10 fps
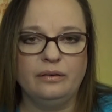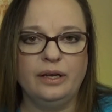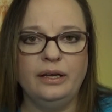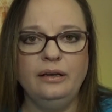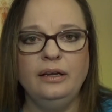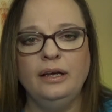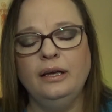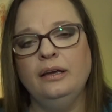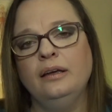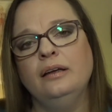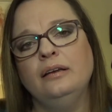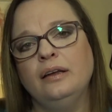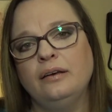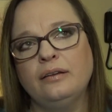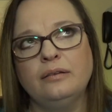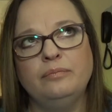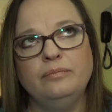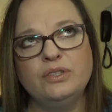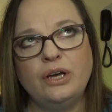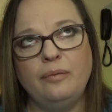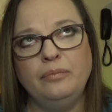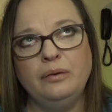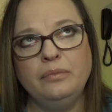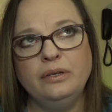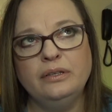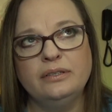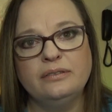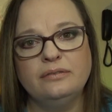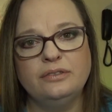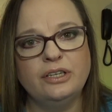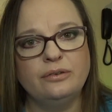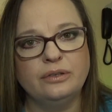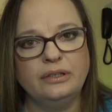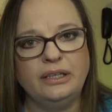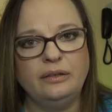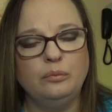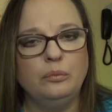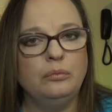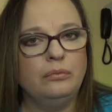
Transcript: Okay, now top number is generally